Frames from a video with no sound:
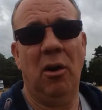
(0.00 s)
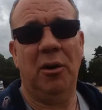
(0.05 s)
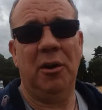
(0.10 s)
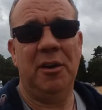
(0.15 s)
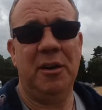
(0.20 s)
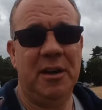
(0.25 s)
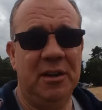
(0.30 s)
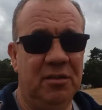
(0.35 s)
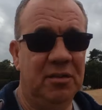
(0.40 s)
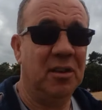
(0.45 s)

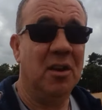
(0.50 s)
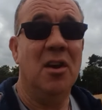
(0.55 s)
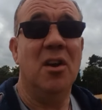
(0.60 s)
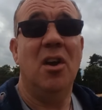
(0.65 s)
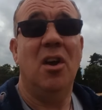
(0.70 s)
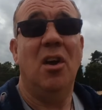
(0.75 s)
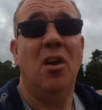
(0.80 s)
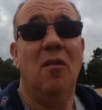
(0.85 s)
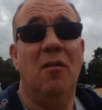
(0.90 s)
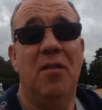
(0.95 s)
on in this
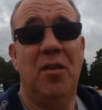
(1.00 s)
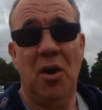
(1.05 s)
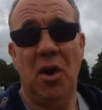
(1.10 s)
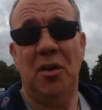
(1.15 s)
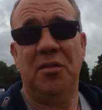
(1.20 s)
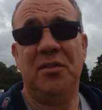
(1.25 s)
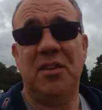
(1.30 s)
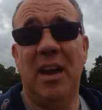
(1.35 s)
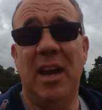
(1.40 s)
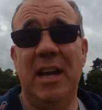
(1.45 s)

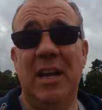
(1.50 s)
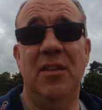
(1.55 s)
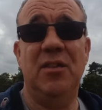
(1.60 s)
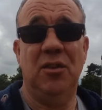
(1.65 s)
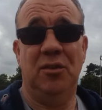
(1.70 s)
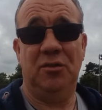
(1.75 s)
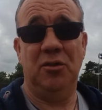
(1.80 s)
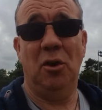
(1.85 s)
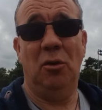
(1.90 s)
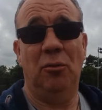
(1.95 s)
first day
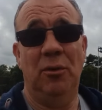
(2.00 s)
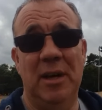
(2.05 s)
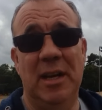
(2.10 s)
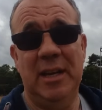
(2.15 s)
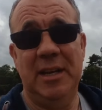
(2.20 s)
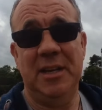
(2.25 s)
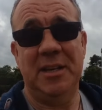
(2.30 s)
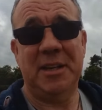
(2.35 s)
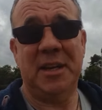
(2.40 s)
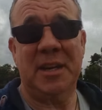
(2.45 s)
that's not
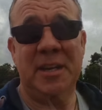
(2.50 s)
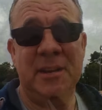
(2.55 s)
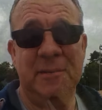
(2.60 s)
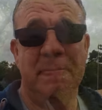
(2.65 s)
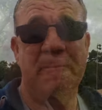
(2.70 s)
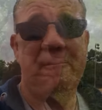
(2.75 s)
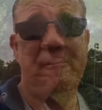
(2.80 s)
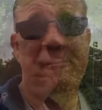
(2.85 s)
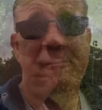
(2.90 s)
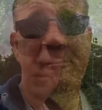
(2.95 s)
really a day.
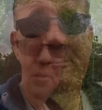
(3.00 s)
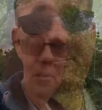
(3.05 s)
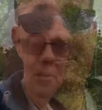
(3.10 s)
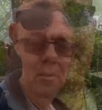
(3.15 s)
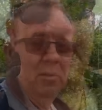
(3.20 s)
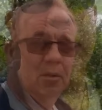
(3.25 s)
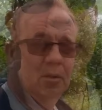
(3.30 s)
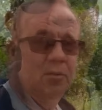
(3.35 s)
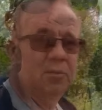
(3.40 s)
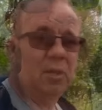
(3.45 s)

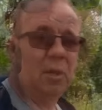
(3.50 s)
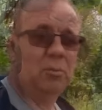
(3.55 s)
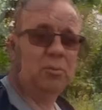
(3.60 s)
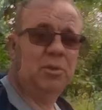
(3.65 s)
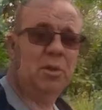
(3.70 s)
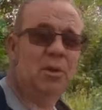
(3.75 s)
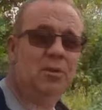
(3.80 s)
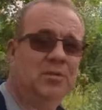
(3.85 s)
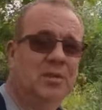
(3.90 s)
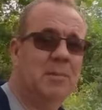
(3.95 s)
So
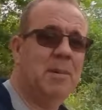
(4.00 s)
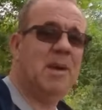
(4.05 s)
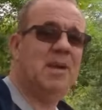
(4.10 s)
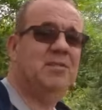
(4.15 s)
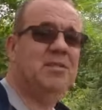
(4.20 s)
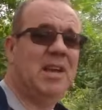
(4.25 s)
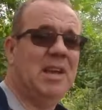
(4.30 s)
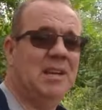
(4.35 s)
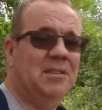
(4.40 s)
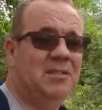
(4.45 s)
Darcy
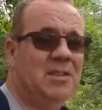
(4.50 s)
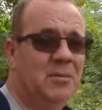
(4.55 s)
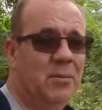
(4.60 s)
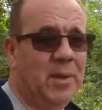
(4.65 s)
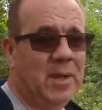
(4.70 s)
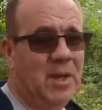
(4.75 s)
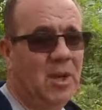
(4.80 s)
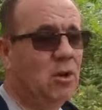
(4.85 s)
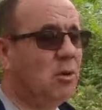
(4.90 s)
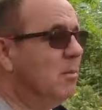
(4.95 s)
Mays asked
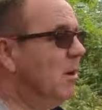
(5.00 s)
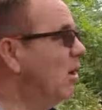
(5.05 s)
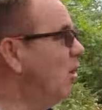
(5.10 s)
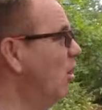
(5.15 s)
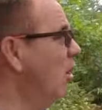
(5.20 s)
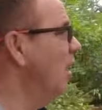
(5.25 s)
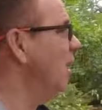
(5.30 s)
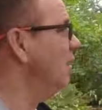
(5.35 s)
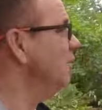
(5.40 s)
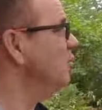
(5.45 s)
if we can come
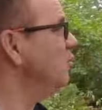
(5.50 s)
along